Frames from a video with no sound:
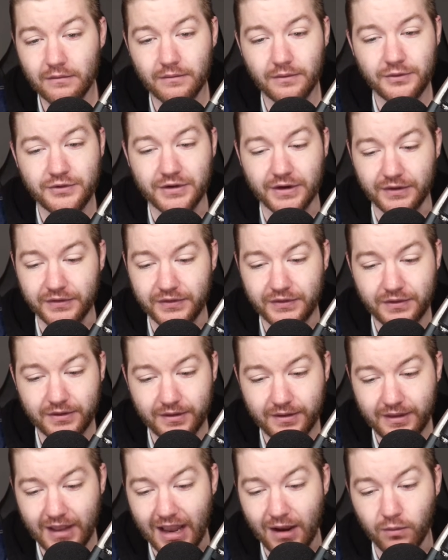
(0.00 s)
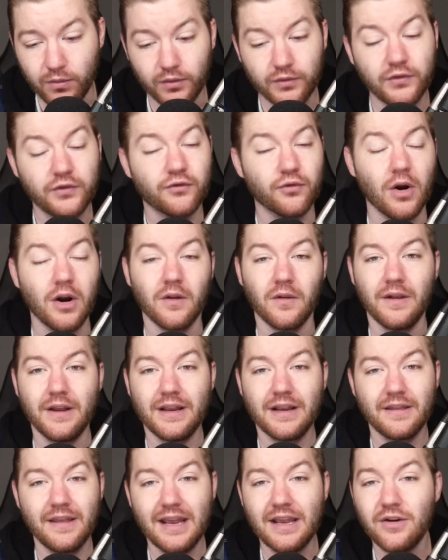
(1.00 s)
just they were struggling.
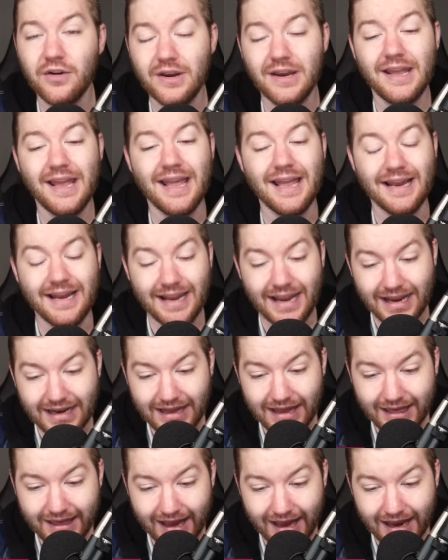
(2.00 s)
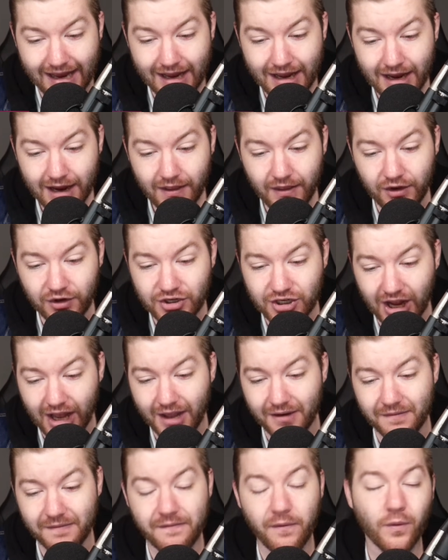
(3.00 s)
They couldn't hit anything. They
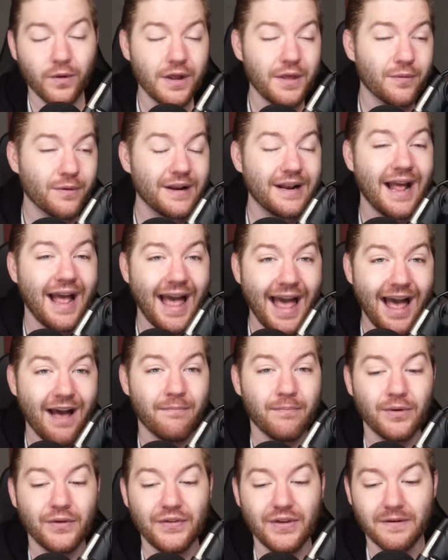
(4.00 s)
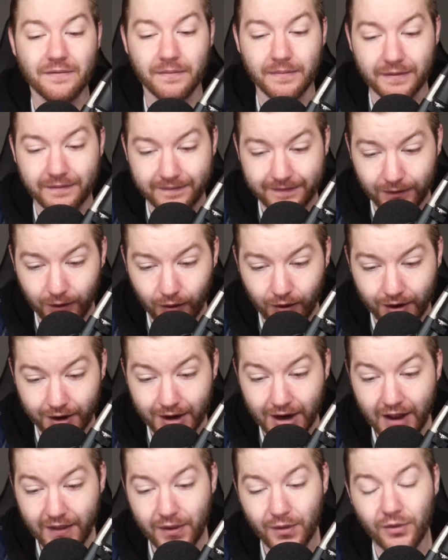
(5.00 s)
shot 43.5% from the
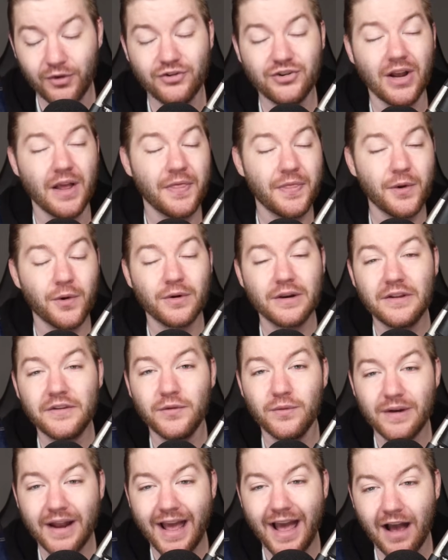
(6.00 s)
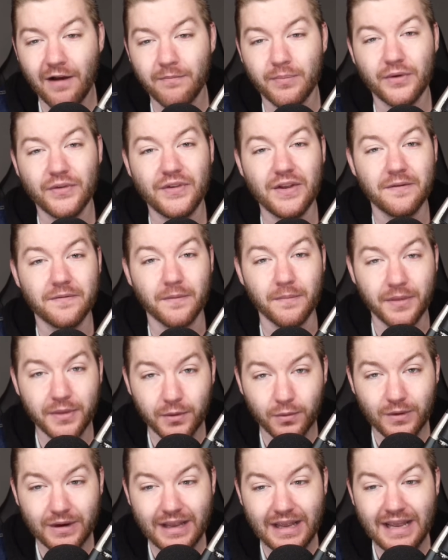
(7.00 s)
floor. They only shot 32.5% from
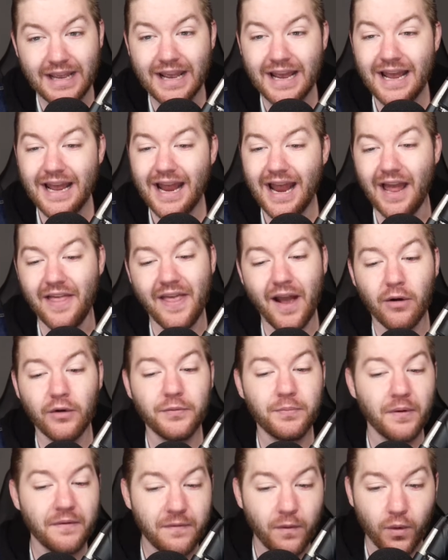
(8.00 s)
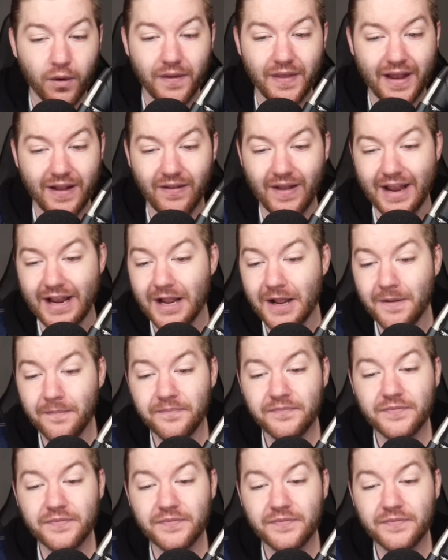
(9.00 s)
three. And that was before they like